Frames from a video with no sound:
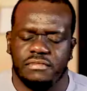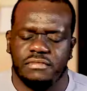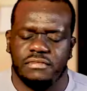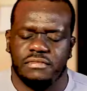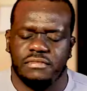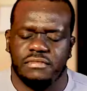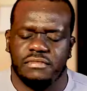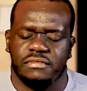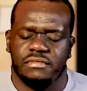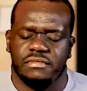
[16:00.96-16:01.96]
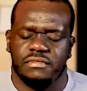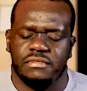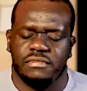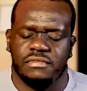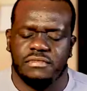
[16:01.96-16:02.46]

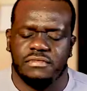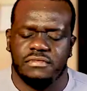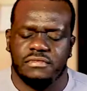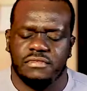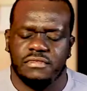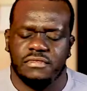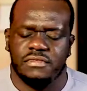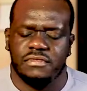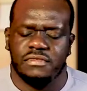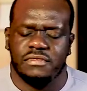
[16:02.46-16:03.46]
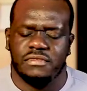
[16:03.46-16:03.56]
(no one is talking)